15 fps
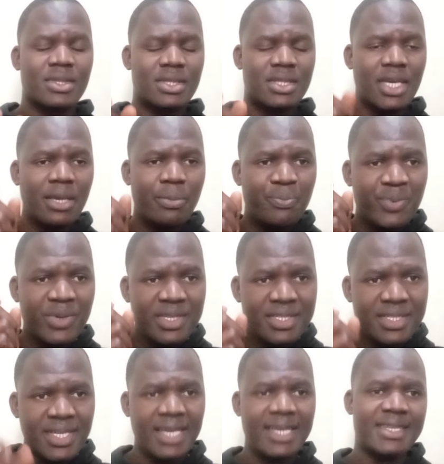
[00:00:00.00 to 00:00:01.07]
they
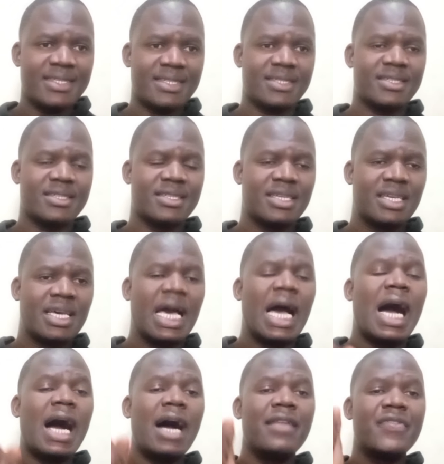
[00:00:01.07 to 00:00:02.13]
pretend
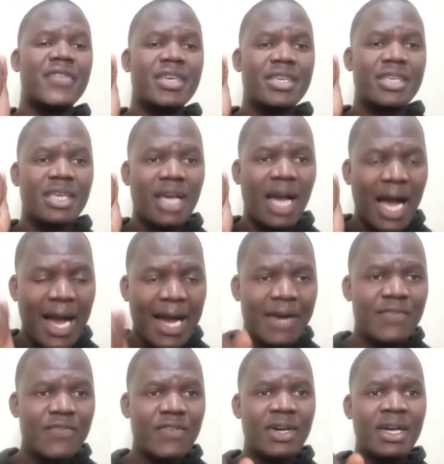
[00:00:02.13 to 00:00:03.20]
and they
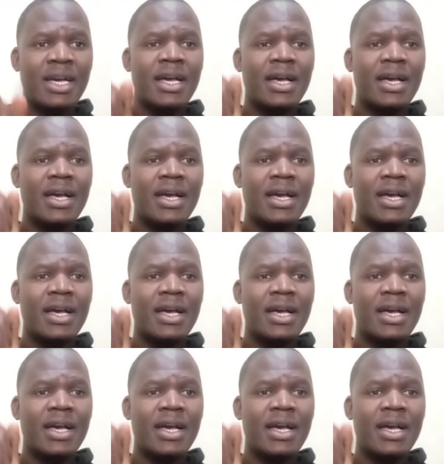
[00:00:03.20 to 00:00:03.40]
have